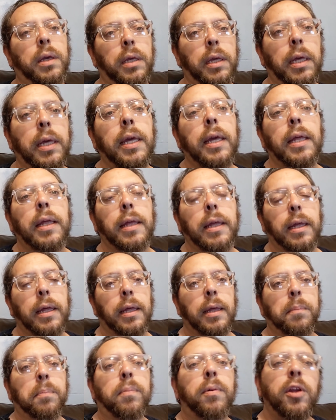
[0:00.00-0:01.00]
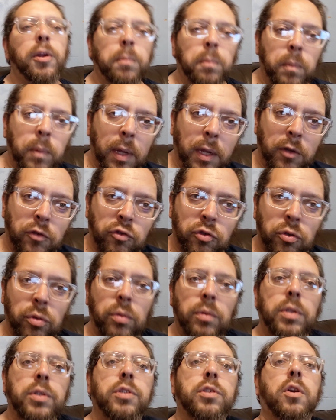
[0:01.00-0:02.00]
He he he he, he
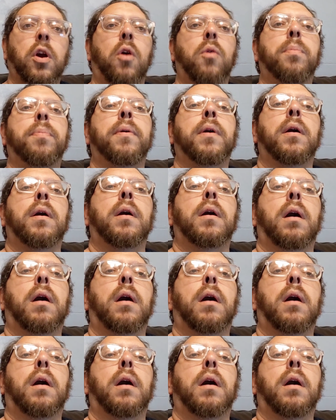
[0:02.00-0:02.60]
drew the scope